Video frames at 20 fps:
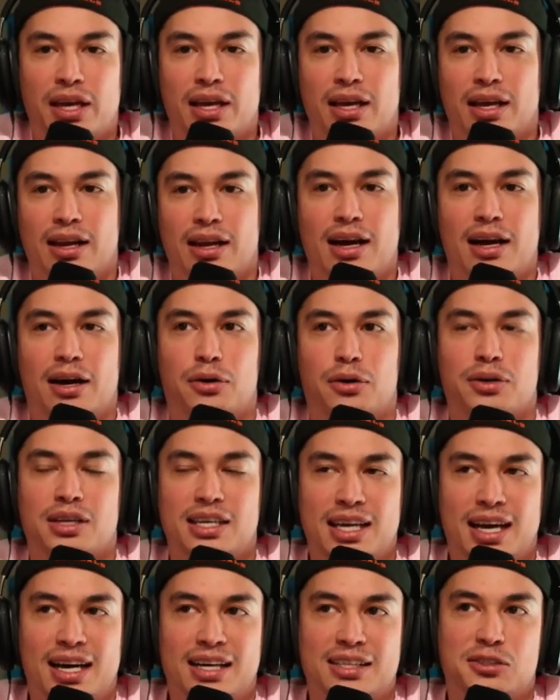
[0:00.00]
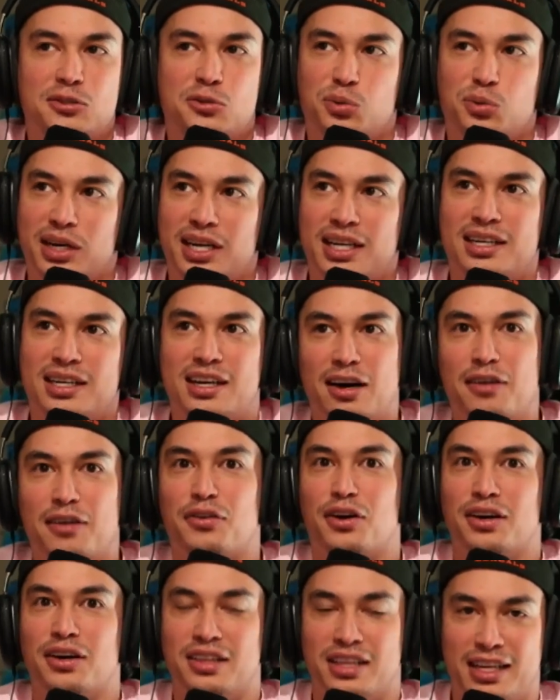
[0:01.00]
Now, yes, we didn't
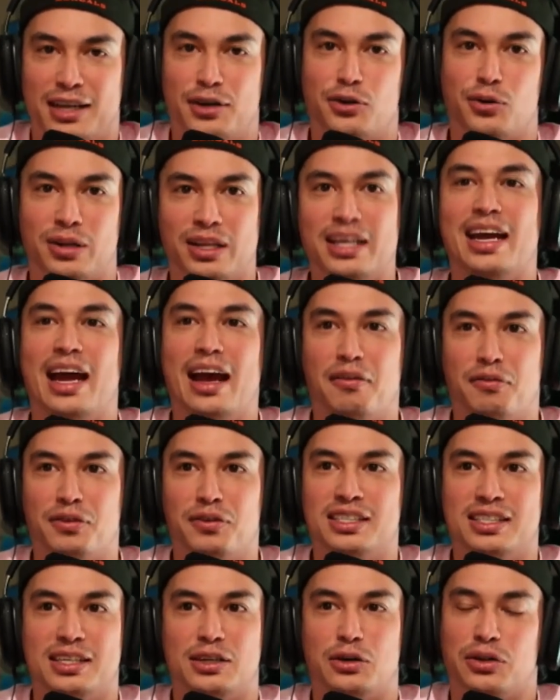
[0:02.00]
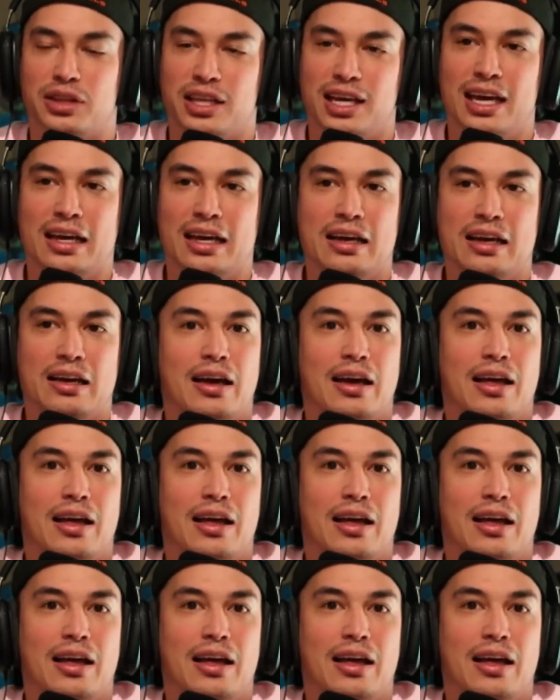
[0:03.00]
cover literally every single thing.